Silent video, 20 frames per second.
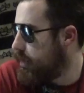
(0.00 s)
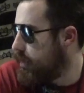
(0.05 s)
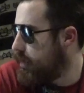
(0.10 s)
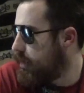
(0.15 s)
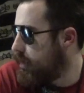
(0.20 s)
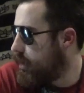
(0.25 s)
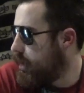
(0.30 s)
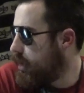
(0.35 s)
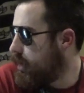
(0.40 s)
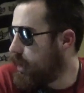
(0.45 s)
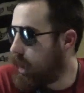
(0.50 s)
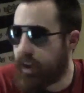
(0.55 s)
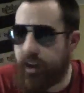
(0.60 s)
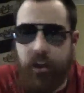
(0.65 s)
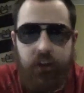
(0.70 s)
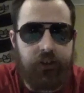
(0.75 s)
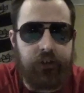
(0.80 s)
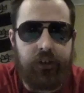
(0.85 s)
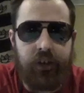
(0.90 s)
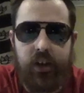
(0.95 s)
And like I
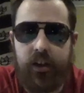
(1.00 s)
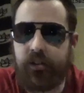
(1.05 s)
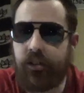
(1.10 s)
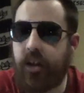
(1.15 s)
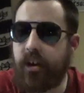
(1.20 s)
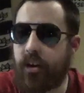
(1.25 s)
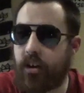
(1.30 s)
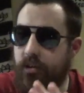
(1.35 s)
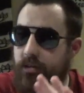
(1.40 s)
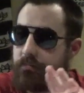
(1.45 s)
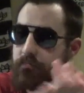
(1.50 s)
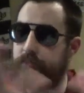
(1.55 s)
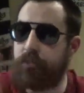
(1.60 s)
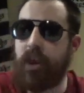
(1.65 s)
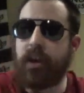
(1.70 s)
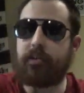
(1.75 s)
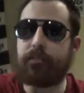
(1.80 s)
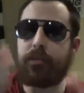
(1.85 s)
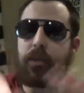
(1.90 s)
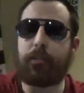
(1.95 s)
said, they are
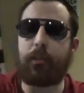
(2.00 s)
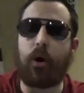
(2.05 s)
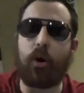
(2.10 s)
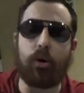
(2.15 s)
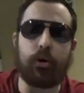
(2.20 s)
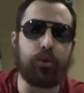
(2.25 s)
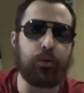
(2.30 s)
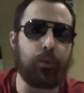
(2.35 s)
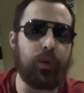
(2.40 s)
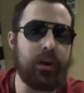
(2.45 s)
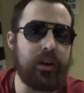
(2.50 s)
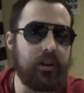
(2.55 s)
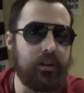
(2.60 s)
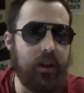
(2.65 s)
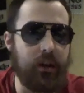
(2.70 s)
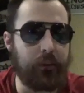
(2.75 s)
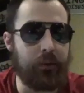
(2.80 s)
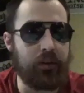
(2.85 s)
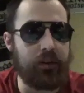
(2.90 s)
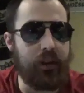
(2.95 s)
taped up all the way to
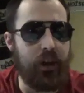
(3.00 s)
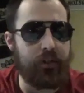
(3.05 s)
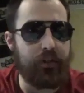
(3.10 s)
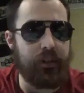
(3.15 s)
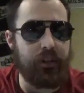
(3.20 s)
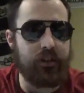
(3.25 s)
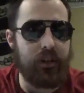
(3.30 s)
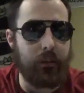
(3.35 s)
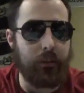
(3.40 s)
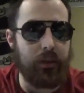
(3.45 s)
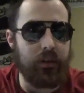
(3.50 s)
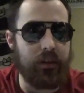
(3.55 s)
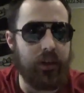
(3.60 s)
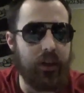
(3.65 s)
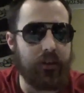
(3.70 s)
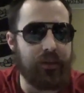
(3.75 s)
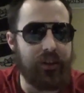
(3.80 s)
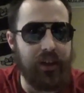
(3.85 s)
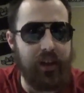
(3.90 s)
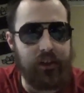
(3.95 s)
Double or Nothing. Double or
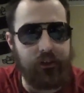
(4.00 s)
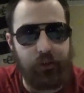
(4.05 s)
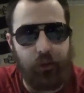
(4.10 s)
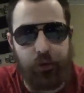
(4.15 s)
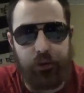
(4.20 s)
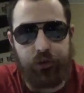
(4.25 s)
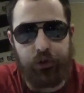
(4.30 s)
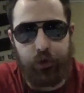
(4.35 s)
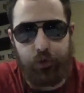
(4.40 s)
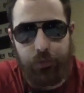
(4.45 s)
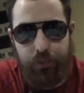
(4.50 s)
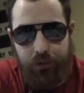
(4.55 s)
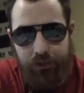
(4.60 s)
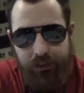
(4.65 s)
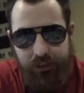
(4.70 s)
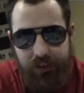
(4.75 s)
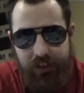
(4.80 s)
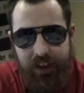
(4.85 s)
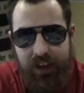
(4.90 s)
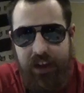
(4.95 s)
Nothing is going to
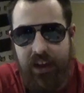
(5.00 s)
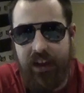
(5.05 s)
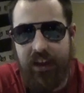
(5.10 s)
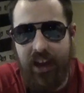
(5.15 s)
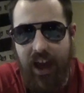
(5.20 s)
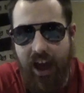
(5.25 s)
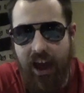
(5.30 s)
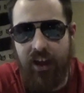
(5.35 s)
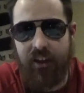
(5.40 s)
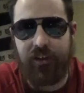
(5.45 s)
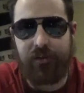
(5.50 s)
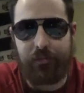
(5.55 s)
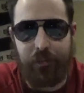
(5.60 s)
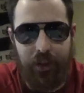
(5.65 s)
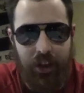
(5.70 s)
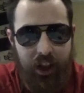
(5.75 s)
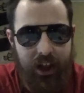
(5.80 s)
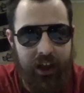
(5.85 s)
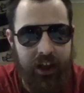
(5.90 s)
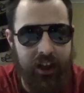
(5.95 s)
proceed as
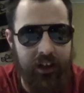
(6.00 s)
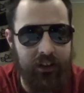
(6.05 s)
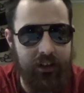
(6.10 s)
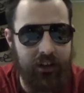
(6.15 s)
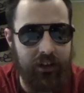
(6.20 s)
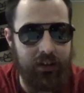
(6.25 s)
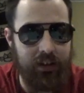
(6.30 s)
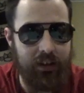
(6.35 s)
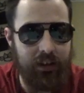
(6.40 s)
planned.